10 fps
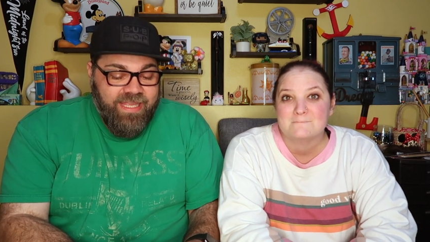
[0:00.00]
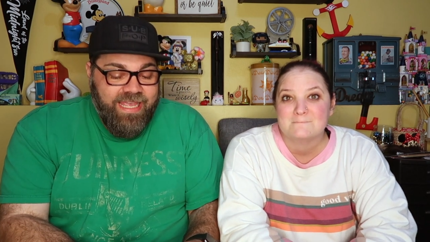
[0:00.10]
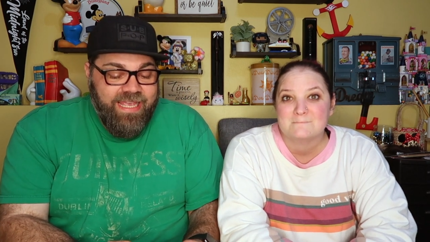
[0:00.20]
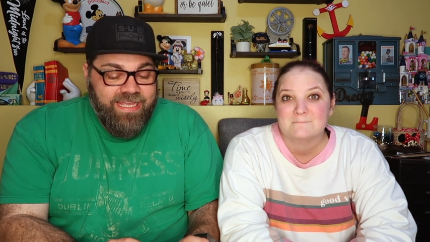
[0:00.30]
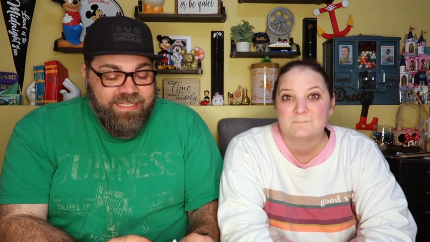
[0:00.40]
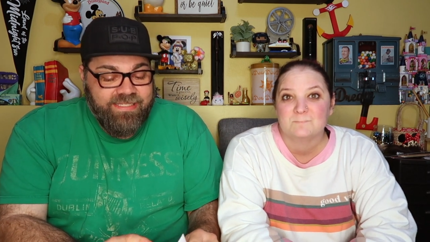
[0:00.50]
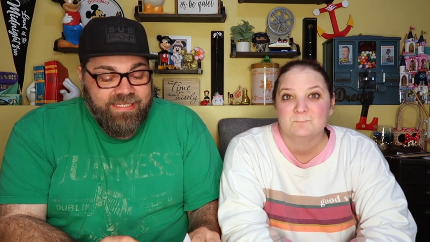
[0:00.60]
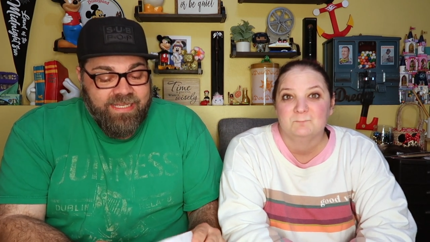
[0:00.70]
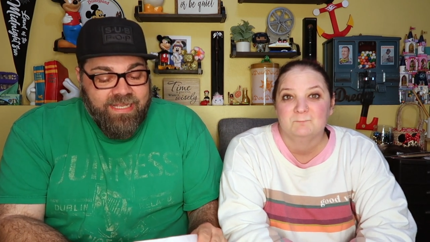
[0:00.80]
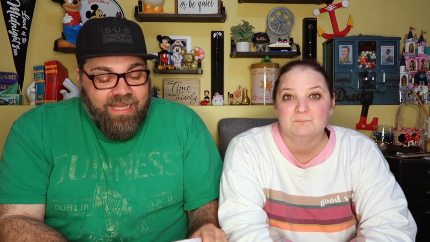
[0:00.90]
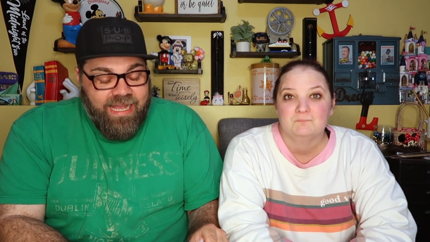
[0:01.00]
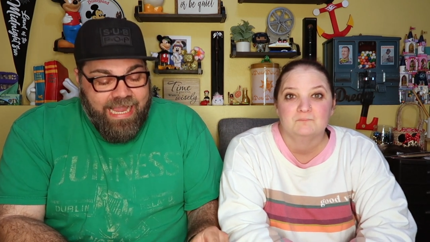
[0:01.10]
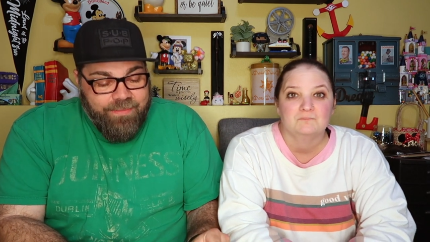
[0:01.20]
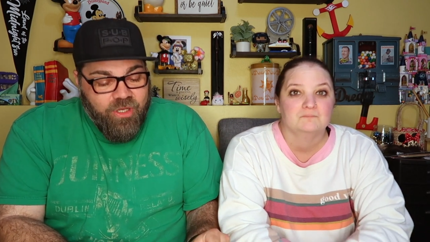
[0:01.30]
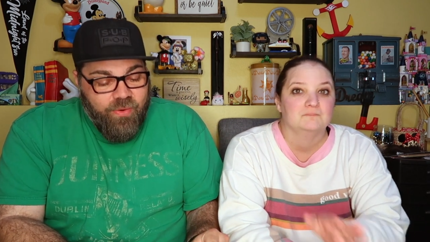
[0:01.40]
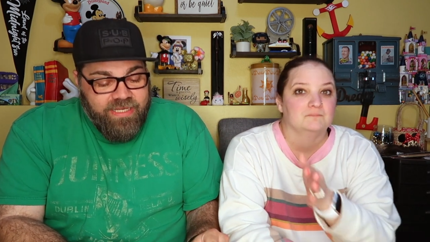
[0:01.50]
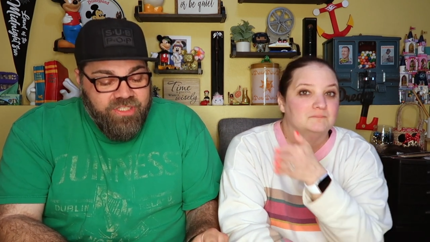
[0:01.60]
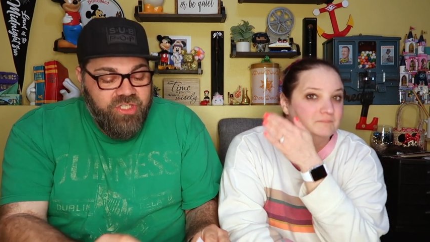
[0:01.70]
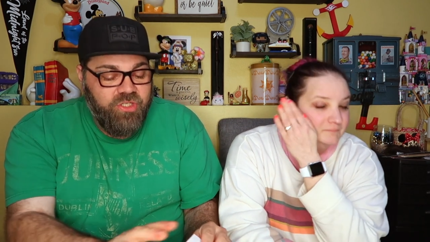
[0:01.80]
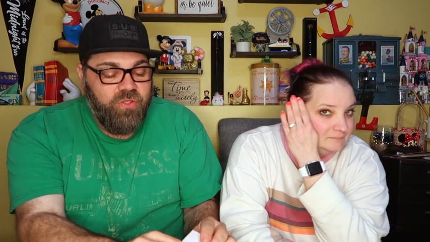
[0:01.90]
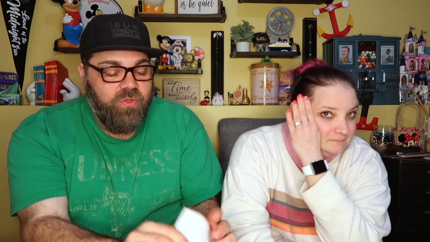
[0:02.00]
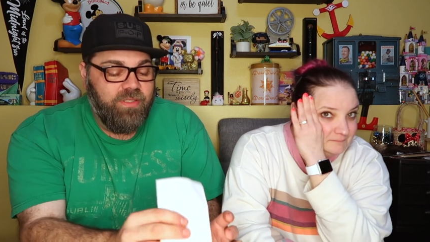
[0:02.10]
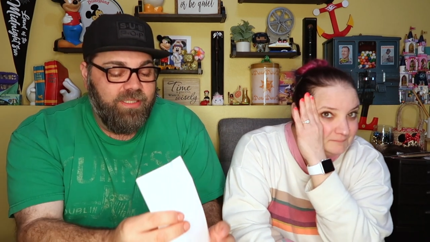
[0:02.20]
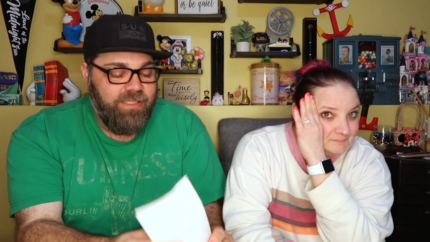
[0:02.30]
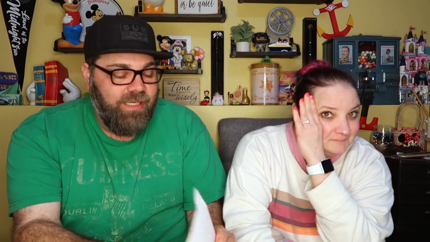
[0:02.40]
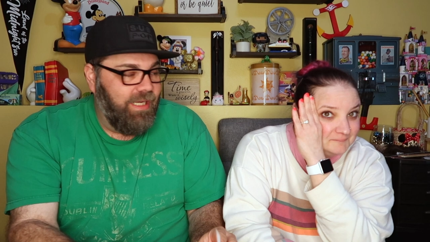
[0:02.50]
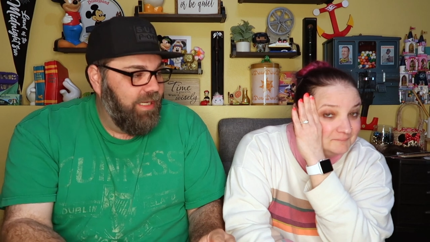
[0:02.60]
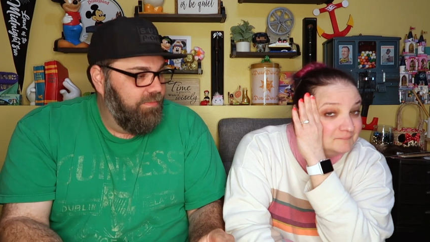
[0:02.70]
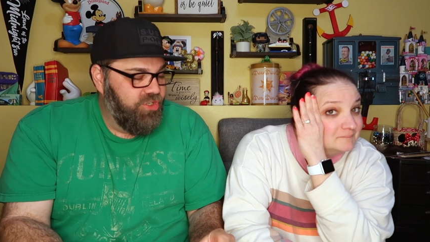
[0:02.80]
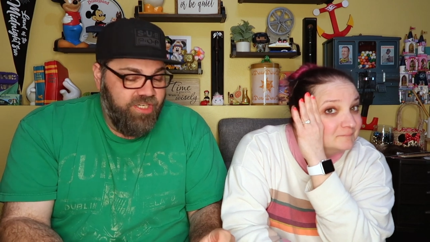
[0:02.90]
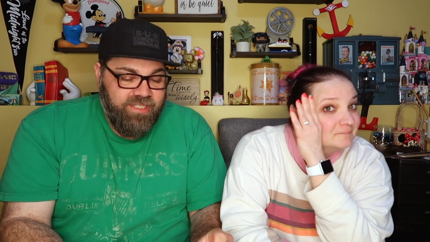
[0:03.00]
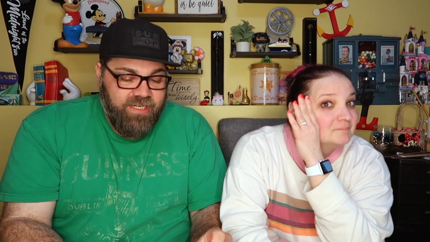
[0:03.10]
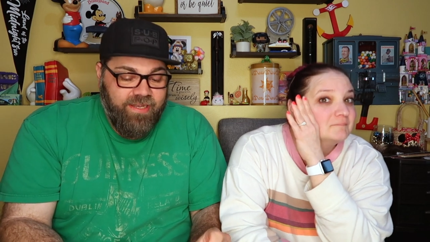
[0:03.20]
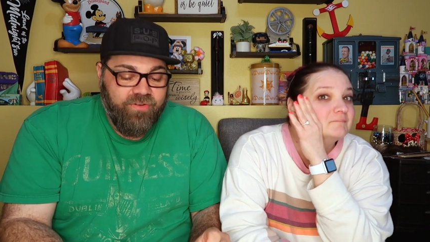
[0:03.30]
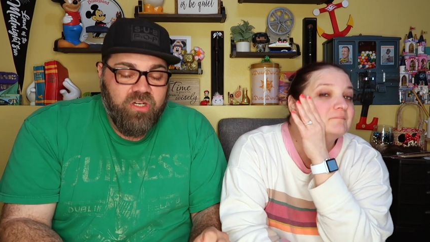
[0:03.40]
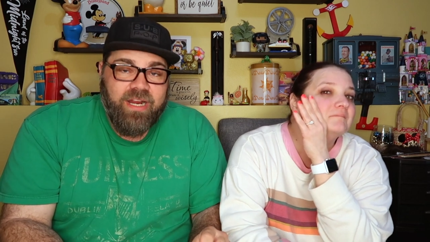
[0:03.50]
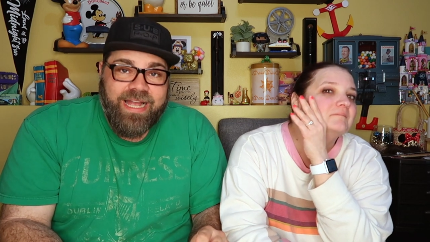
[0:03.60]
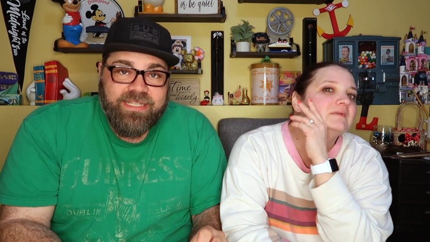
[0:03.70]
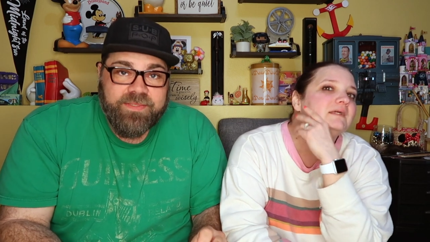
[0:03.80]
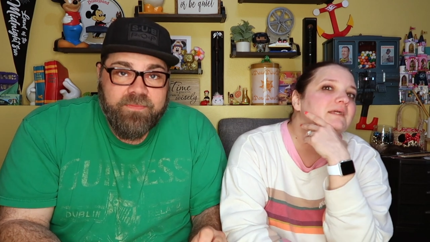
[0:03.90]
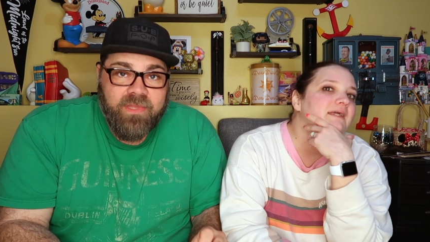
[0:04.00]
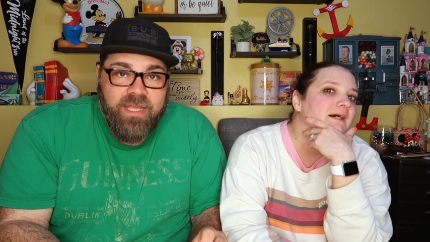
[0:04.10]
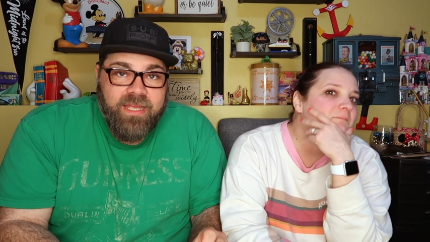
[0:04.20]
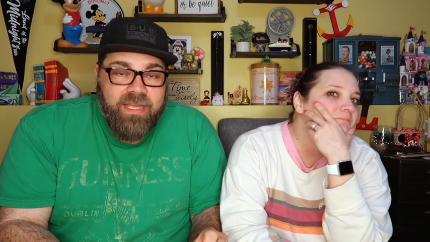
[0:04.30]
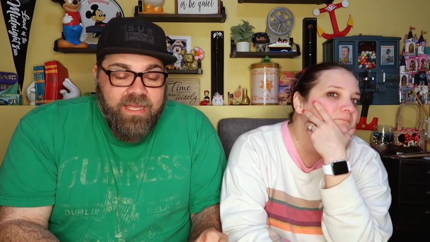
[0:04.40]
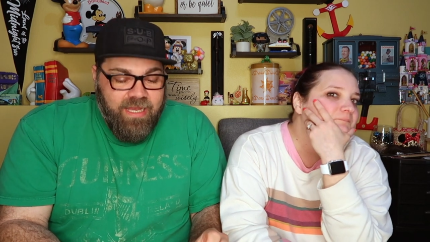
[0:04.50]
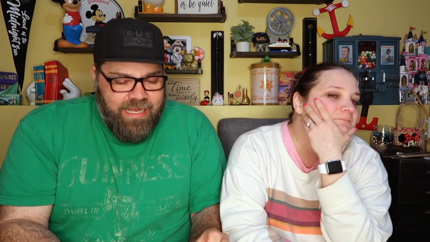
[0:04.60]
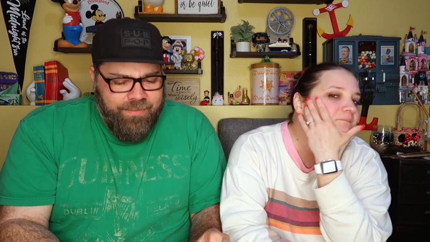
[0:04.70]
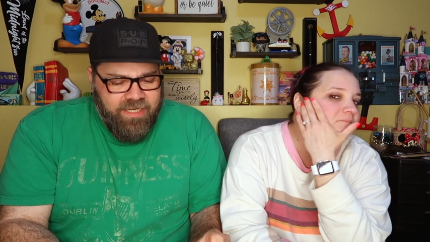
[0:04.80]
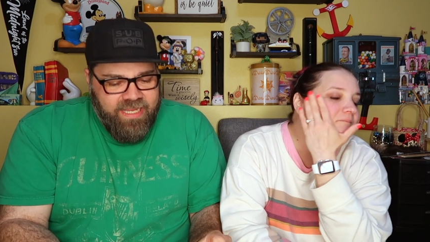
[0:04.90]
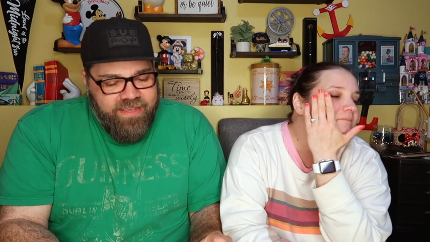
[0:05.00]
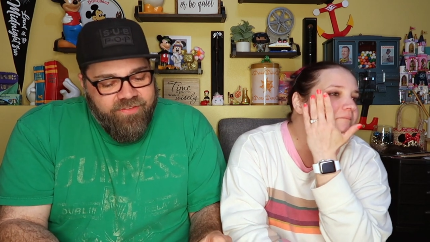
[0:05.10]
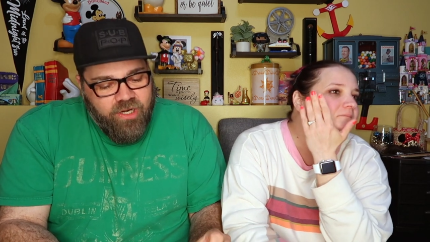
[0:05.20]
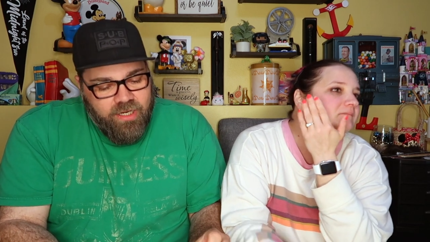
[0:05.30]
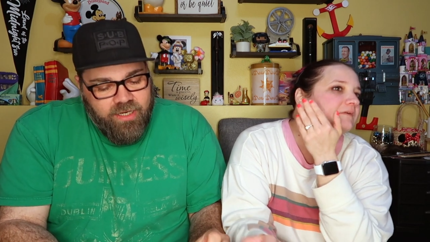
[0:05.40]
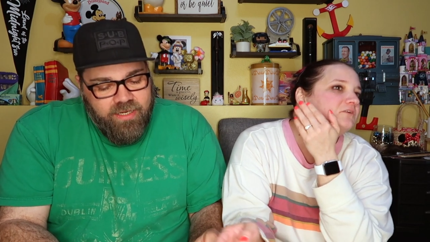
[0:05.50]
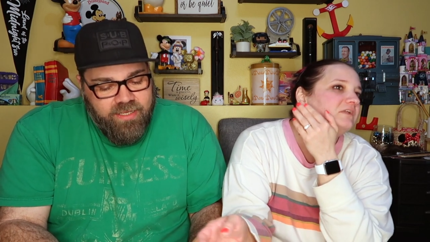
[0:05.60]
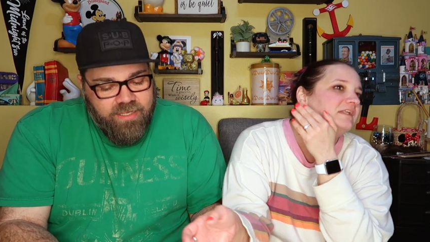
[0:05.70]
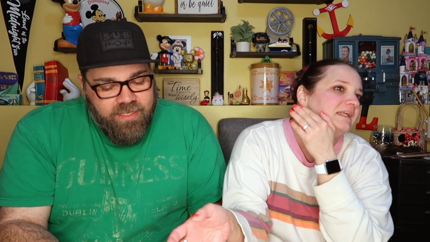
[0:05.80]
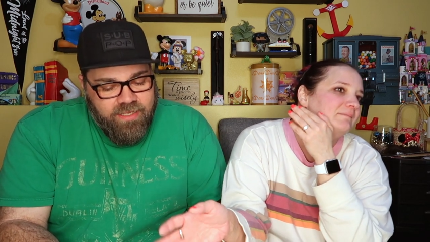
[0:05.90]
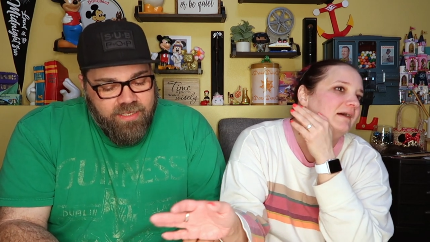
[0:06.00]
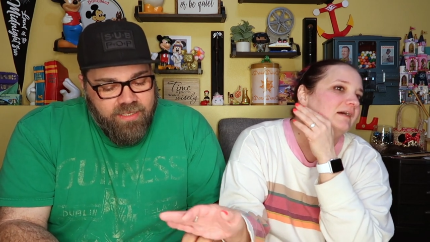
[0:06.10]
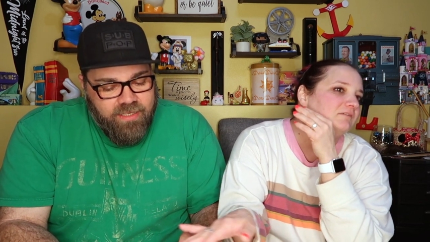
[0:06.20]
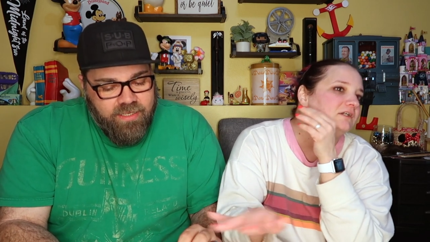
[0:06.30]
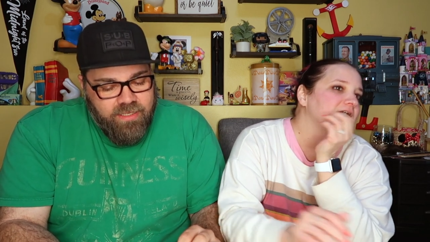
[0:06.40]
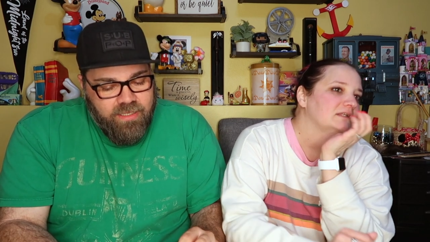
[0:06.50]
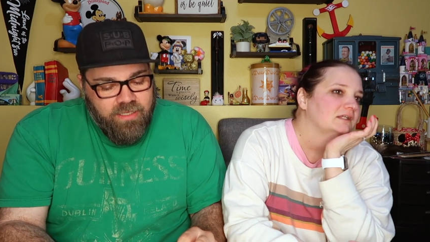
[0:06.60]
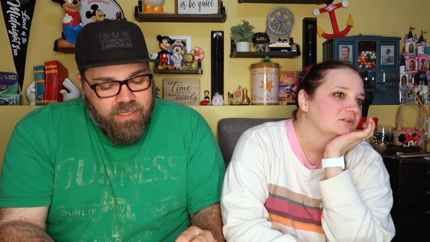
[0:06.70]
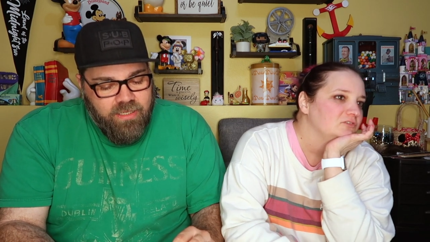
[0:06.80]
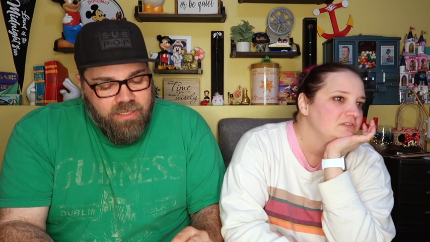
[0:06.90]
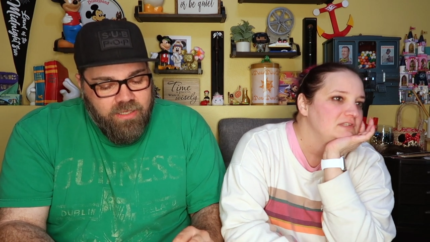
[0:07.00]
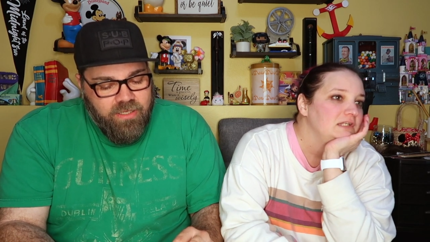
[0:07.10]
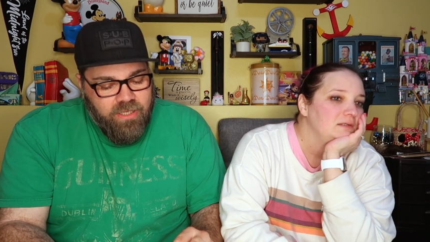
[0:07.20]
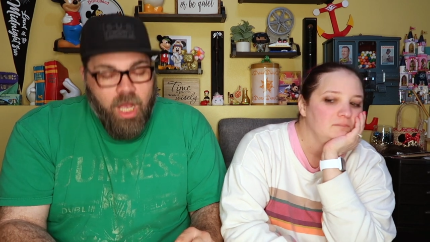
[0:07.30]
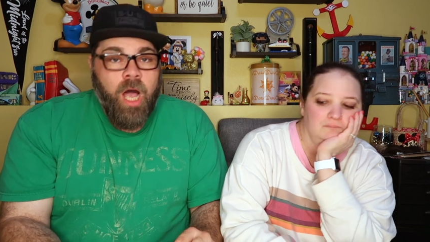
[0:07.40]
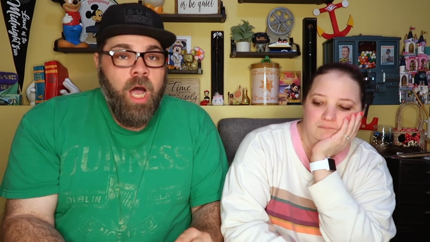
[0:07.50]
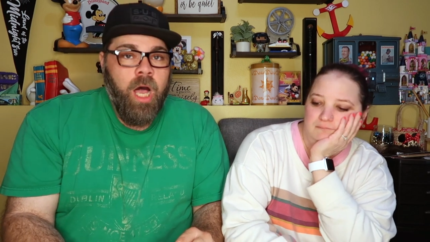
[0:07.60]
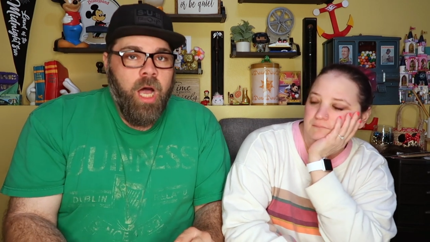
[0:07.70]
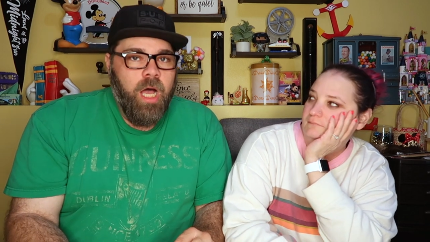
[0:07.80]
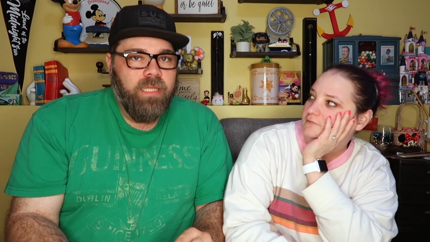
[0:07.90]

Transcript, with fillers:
Speaker 1: is I'm going to, um, Sherri's gonna cover her eyes. Yep. I'm gonna give her. You keep that covered because I can actually see. Oh,